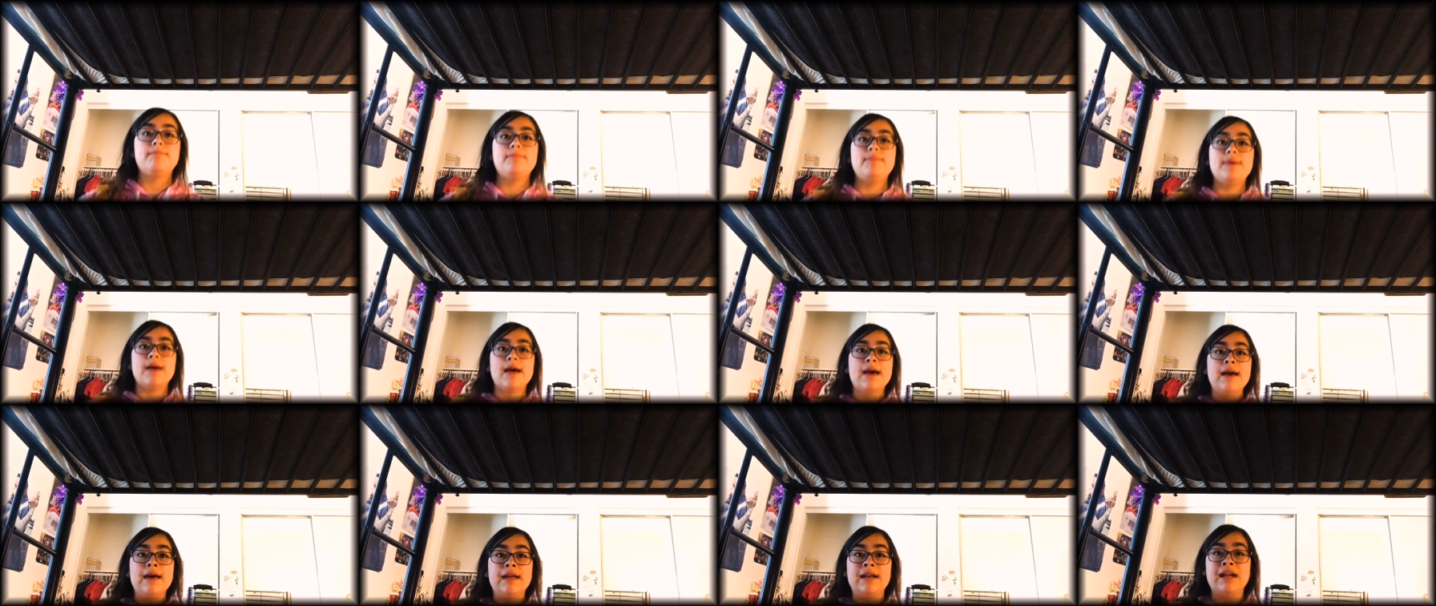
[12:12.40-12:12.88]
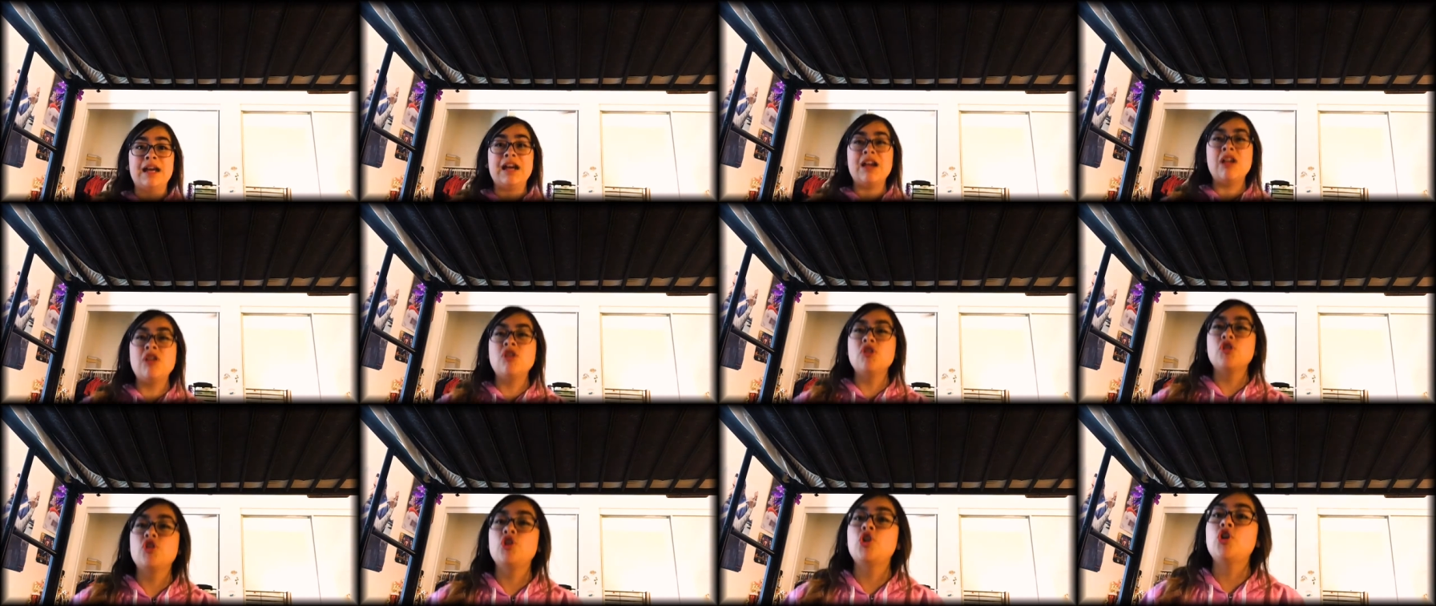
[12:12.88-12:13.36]
Bad.
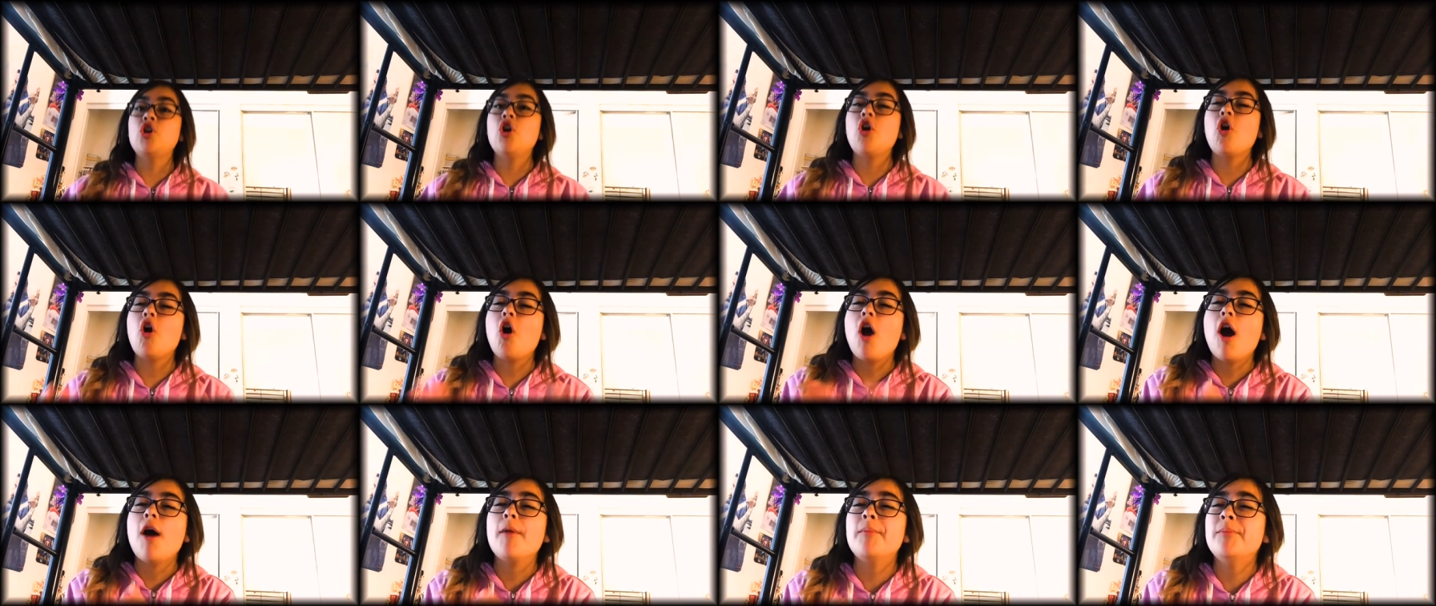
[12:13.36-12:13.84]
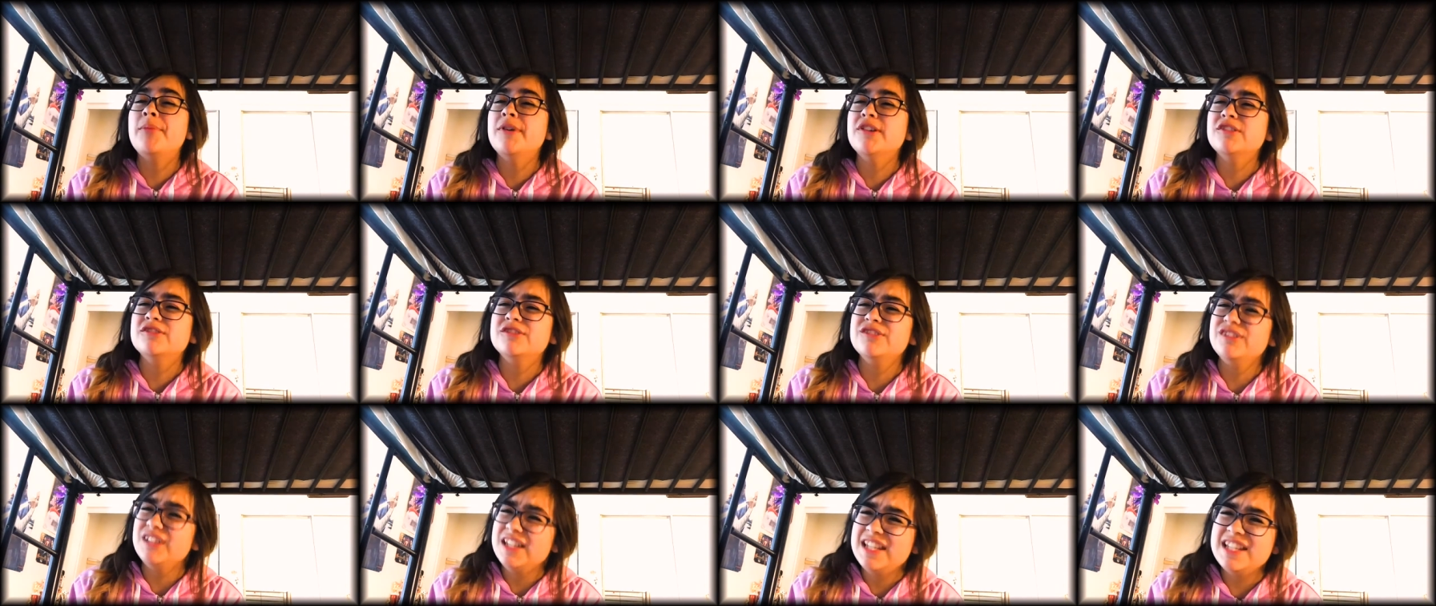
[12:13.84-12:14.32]
And a
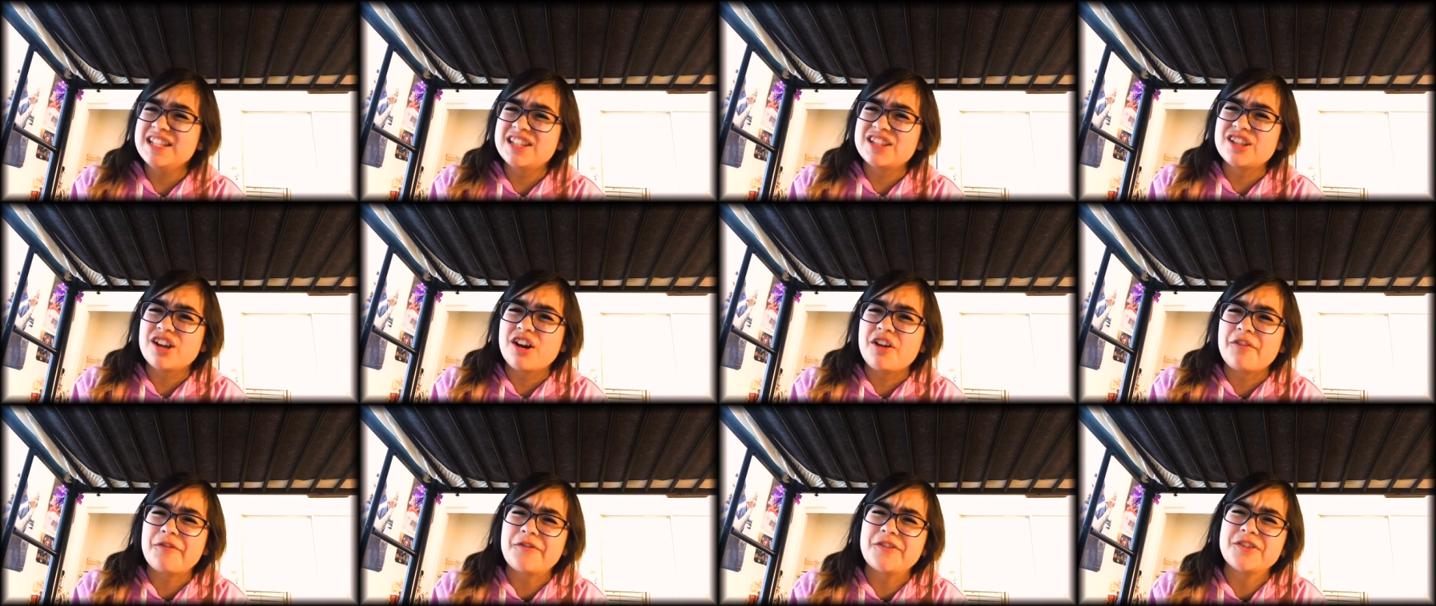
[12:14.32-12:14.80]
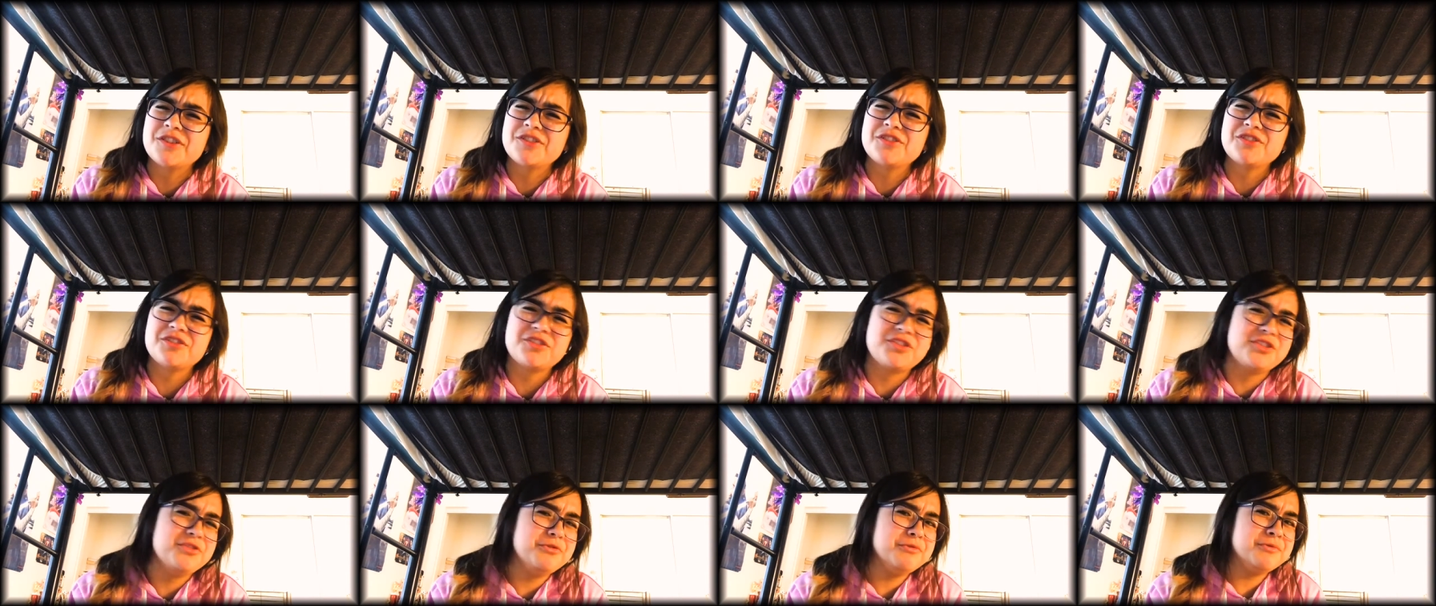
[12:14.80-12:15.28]
police
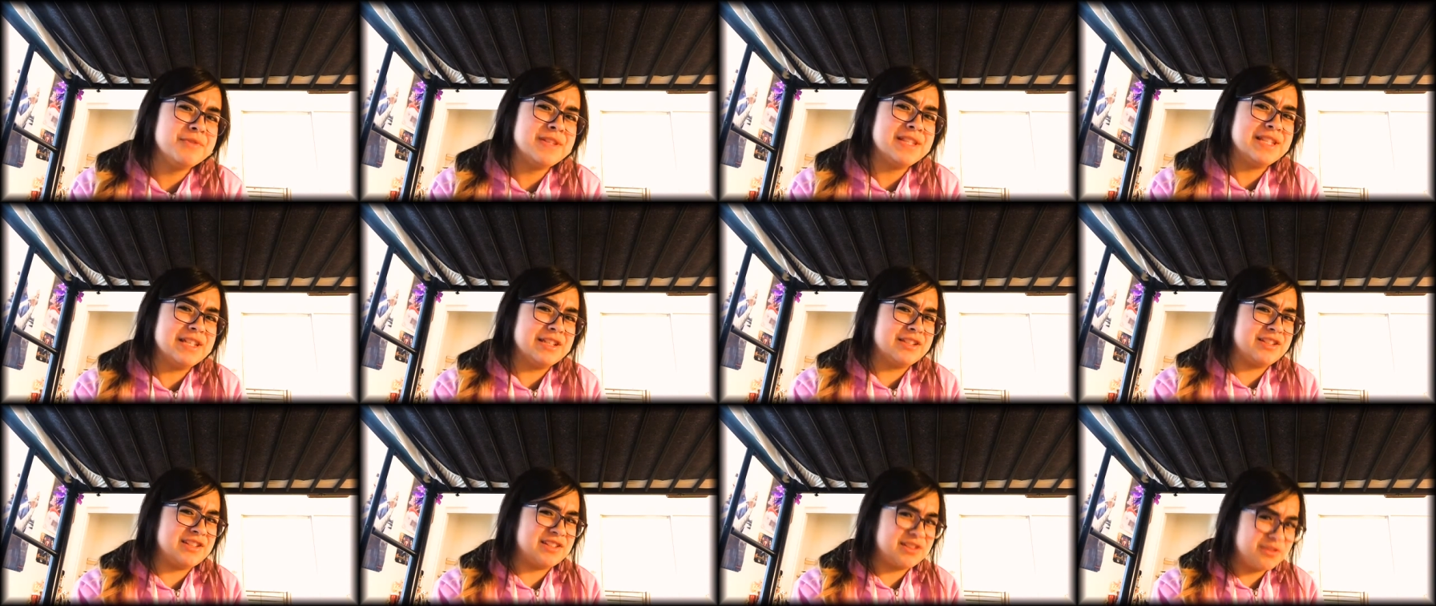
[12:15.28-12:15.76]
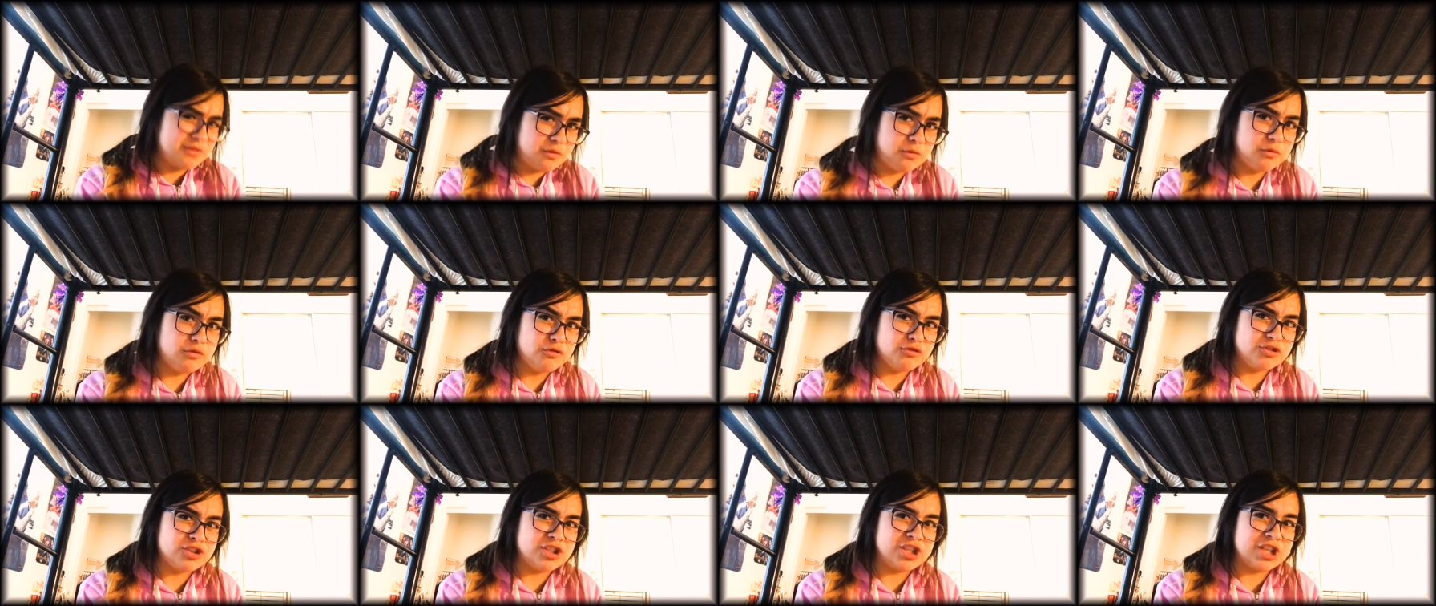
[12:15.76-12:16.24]
officer used a school